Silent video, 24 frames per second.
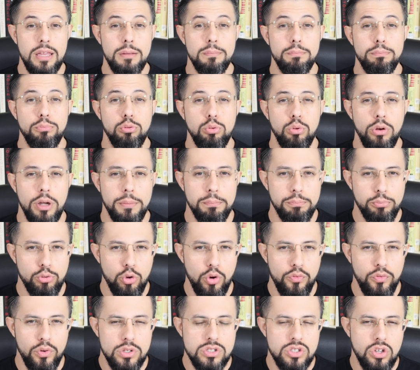
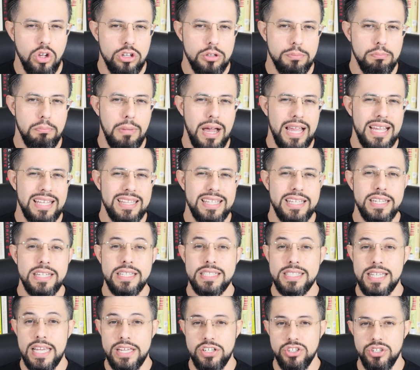improve what's called
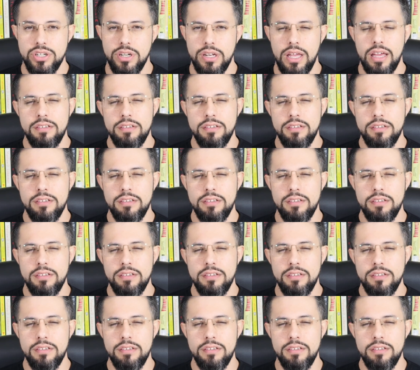myelinization.